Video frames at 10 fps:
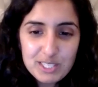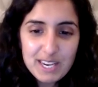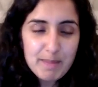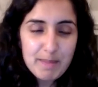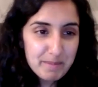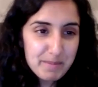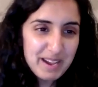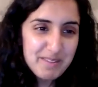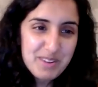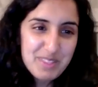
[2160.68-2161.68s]
today
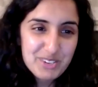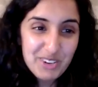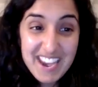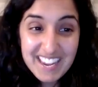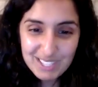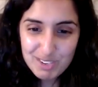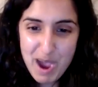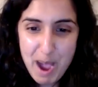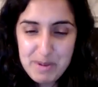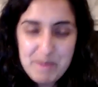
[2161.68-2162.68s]
about with Drake's new
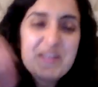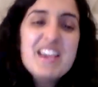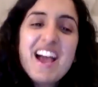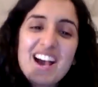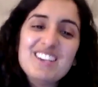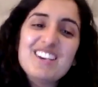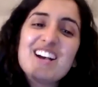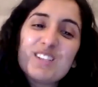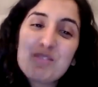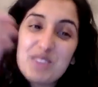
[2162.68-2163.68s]
album, how you
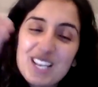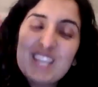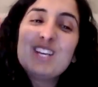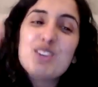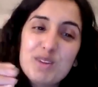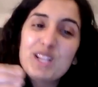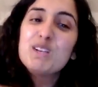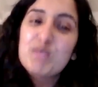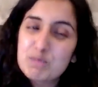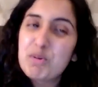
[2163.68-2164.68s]
guys are you
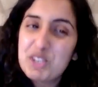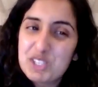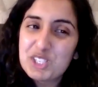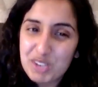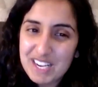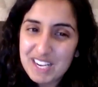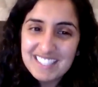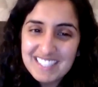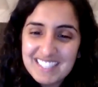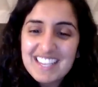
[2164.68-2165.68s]
really respond to
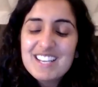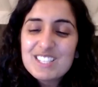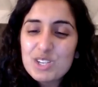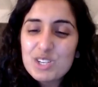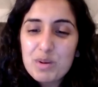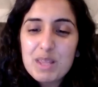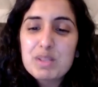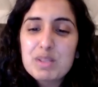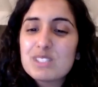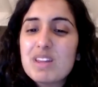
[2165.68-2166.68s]
trends. So you're really
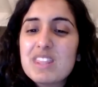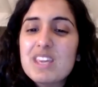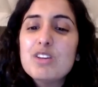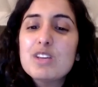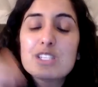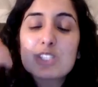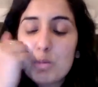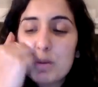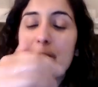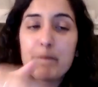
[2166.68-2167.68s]
with it. So I think you can still
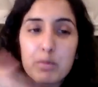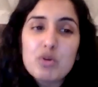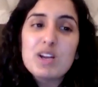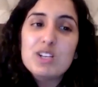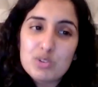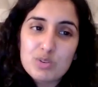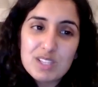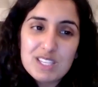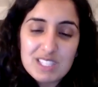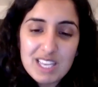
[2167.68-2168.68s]
be nimble and do
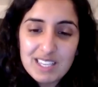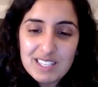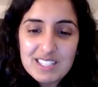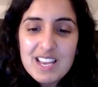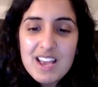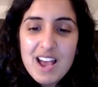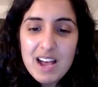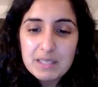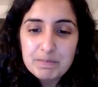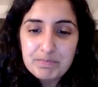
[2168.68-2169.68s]
these things.
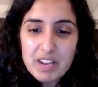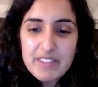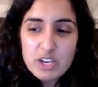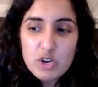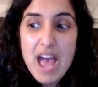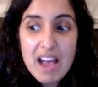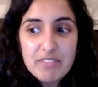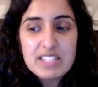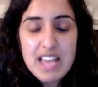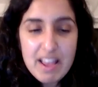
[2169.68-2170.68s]
And that you don't
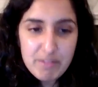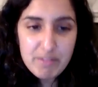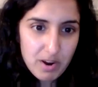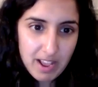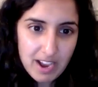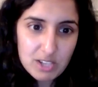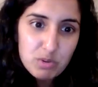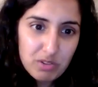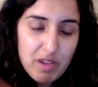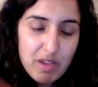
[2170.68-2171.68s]
have to have a product.
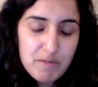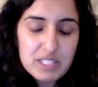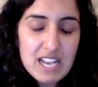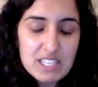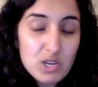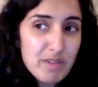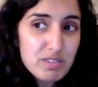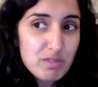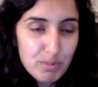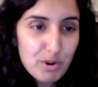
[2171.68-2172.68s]
What you've emphasized, you don't have
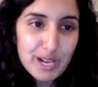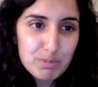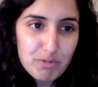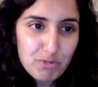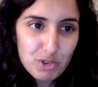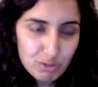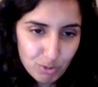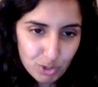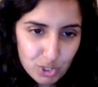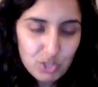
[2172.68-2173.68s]
to have a product before you
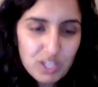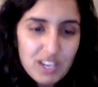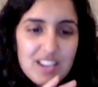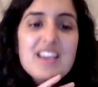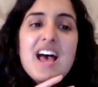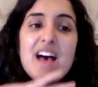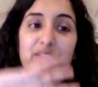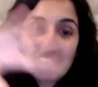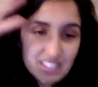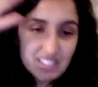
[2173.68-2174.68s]
launch. You can
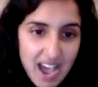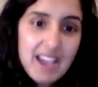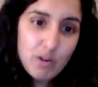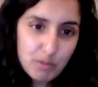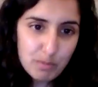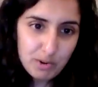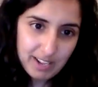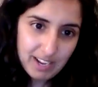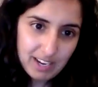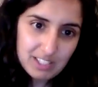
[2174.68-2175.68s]
have a design of a
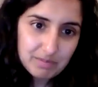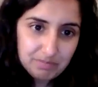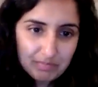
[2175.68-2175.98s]
product